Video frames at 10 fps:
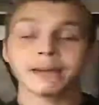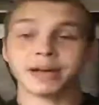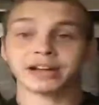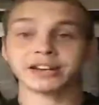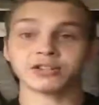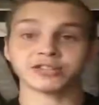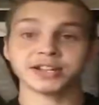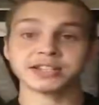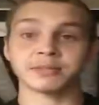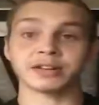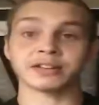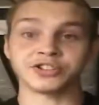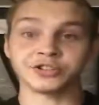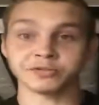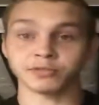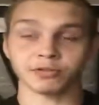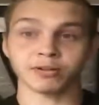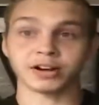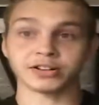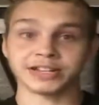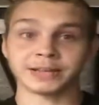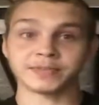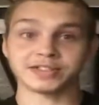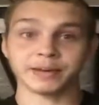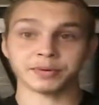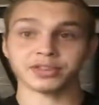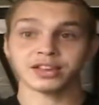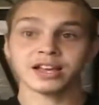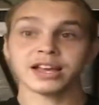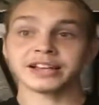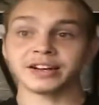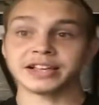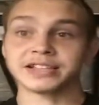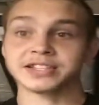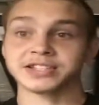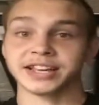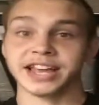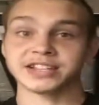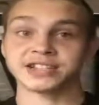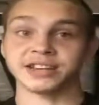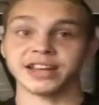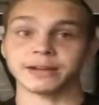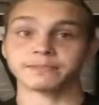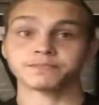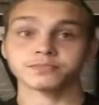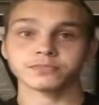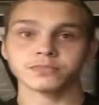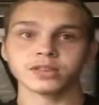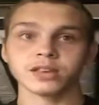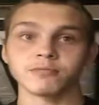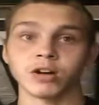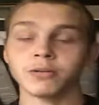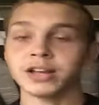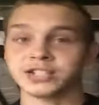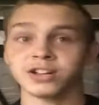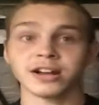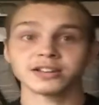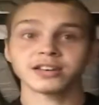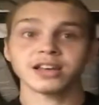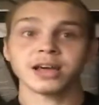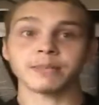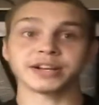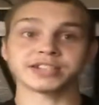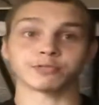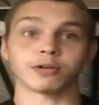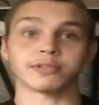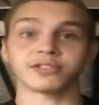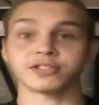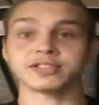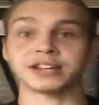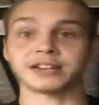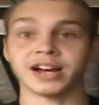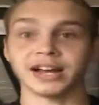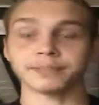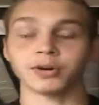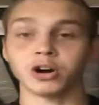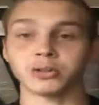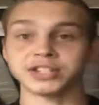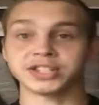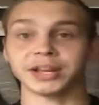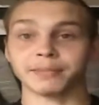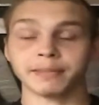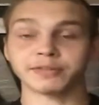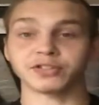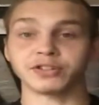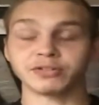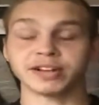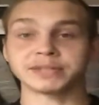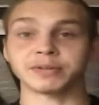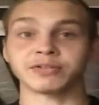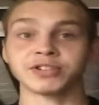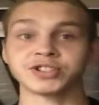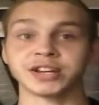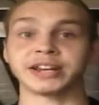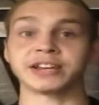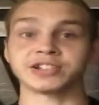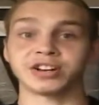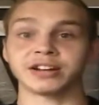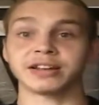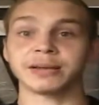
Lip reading: Back in the Old Testament, the Jews were required to keep the Sabbath. Now, is this the case today? Well, it's not, because in Romans 13:9, Paul lists the commandments for a New Testament Christian, and he does not